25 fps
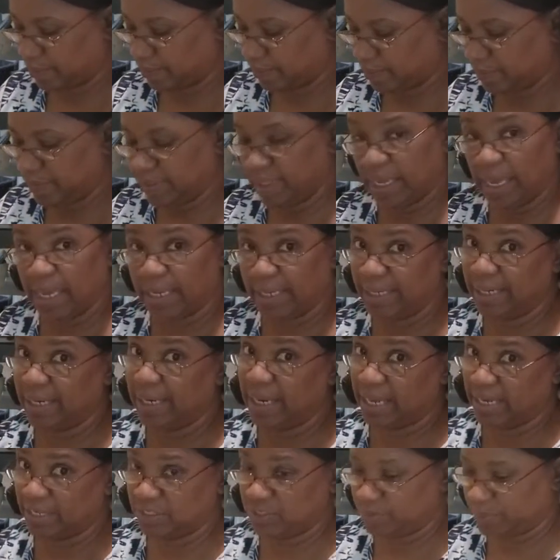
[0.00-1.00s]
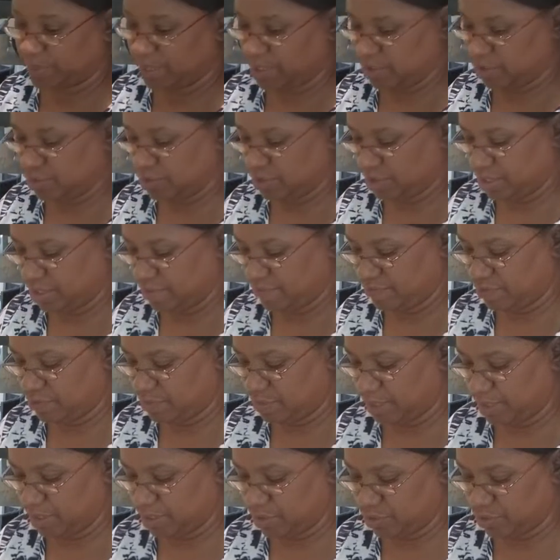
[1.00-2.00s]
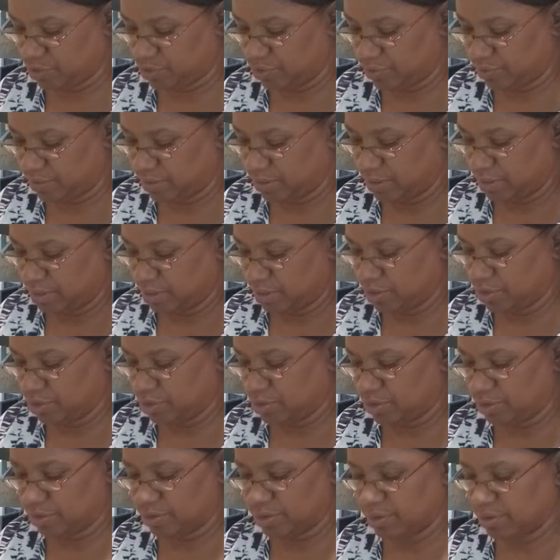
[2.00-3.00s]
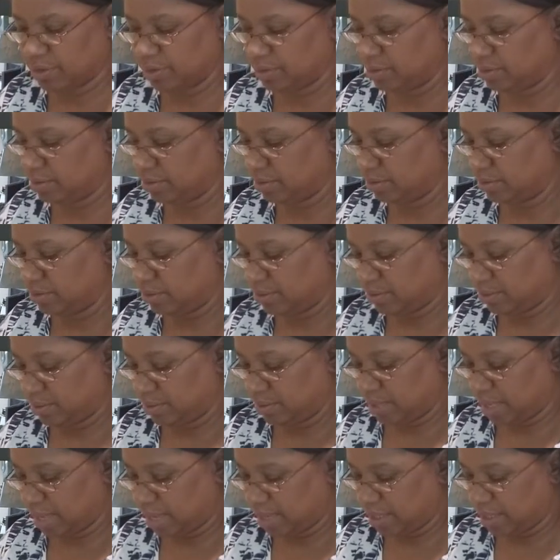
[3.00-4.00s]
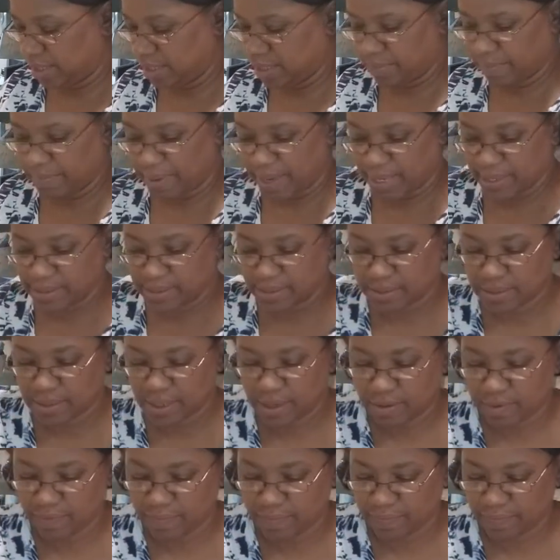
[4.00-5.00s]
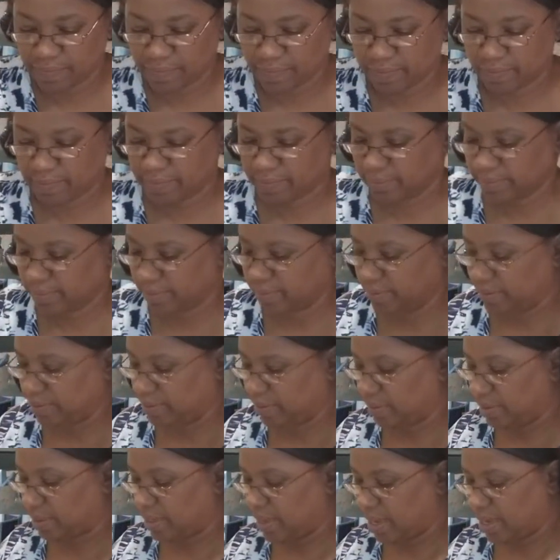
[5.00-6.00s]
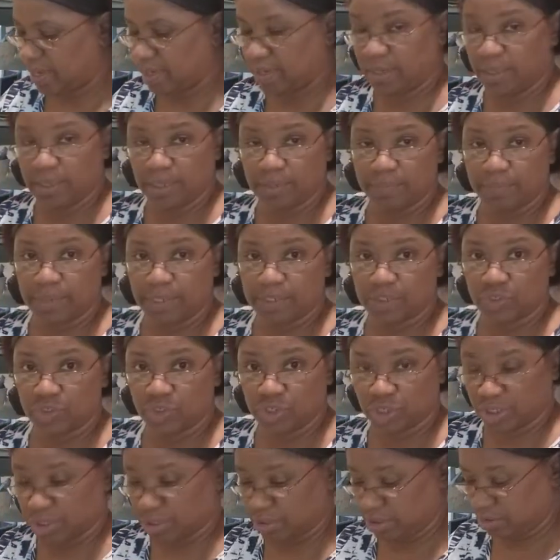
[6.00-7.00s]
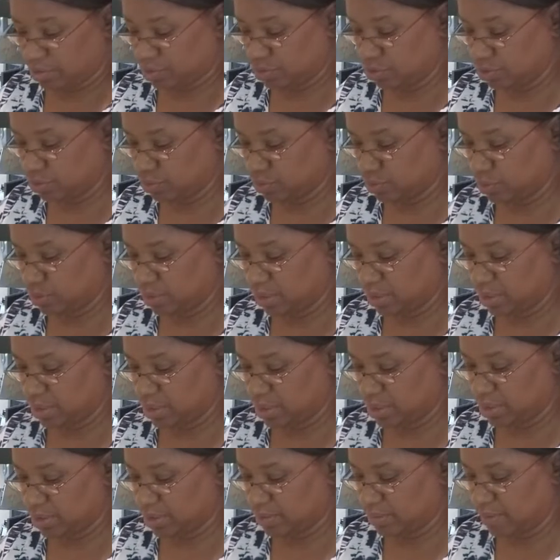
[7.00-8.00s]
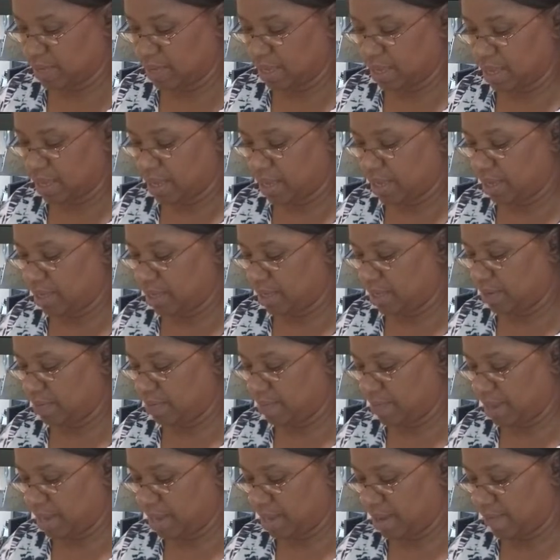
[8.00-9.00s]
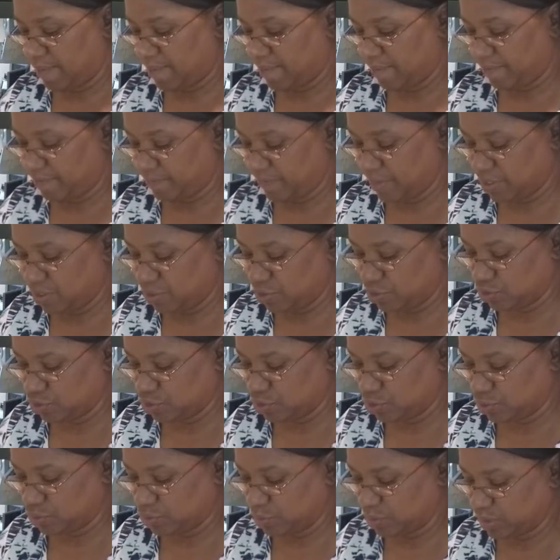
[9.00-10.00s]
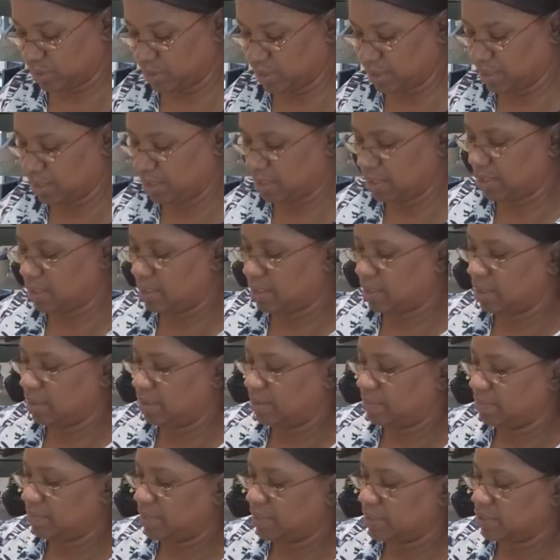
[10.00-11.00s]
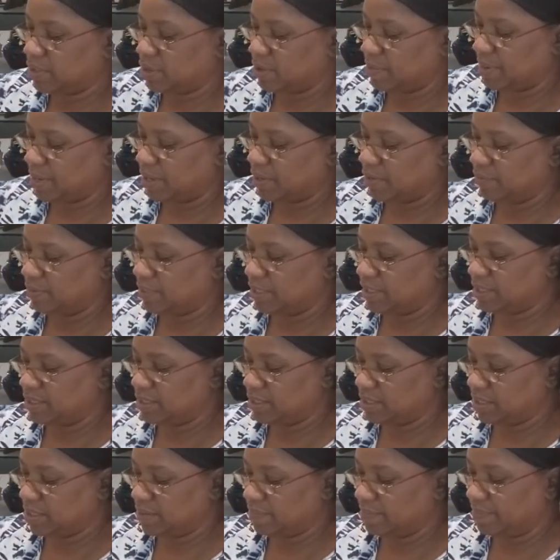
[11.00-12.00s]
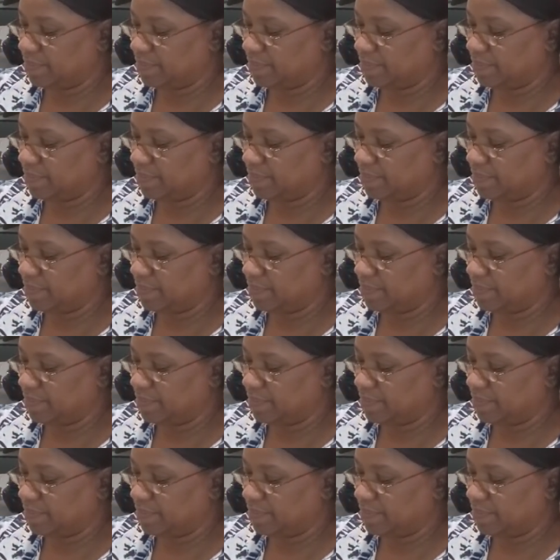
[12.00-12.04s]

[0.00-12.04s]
Yeah, I eat a lot of spinach. Love spinach. Cooked. I can eat it by itself. I can eat my chicken cooked with it. I can eat my fish cooked with it. Mix all my greens up.